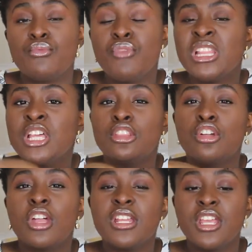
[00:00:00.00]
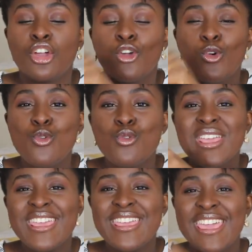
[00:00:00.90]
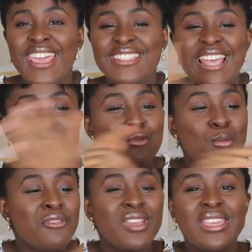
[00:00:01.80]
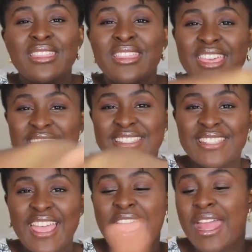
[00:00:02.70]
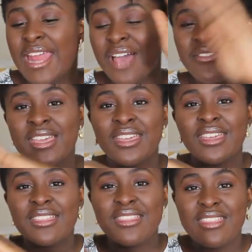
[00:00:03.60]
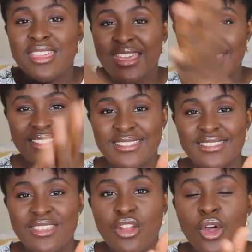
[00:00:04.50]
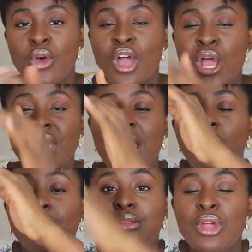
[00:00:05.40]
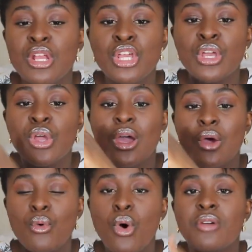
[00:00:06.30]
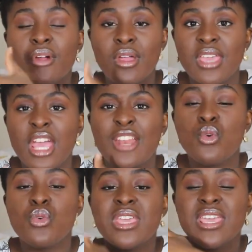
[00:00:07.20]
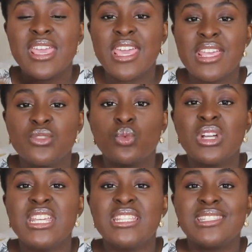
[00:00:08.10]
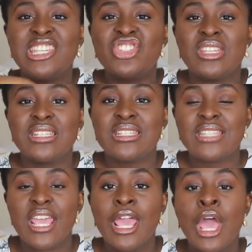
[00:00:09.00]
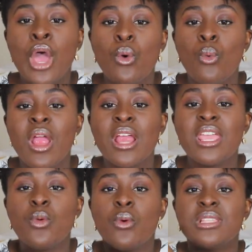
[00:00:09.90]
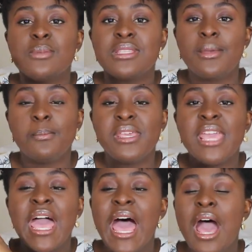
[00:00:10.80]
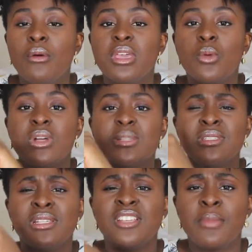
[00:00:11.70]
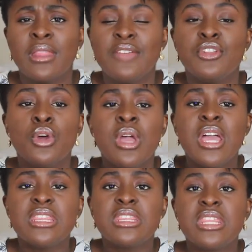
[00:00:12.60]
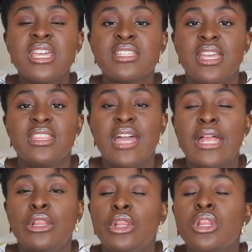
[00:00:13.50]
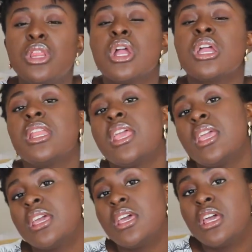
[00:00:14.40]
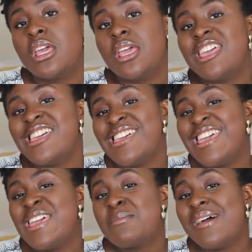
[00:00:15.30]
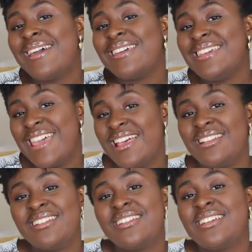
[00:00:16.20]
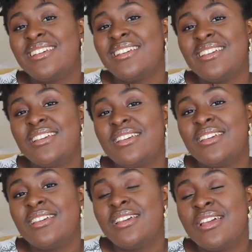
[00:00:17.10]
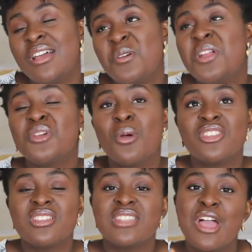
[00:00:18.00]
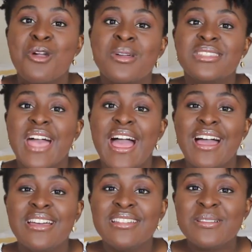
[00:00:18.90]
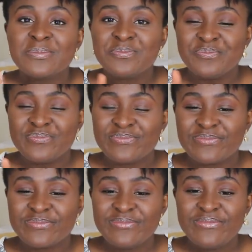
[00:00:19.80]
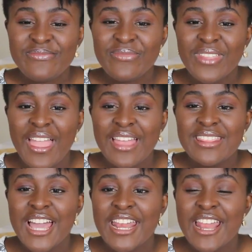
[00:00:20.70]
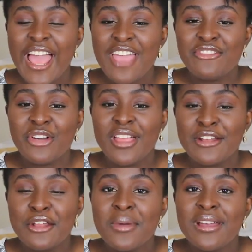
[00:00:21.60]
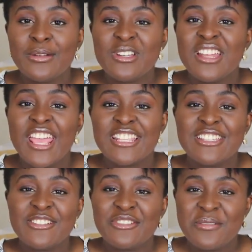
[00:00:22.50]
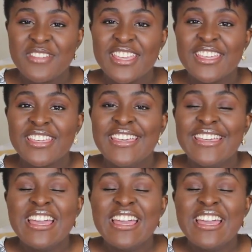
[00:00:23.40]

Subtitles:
really learning who he is, and removing this and having this, you know? Now learning over again who he is, what he's teaching, say, where he wants me to be, how he wants me to live my life, you know, things like that, and learning him again. One of the questions I always had that I felt like no one could answer for me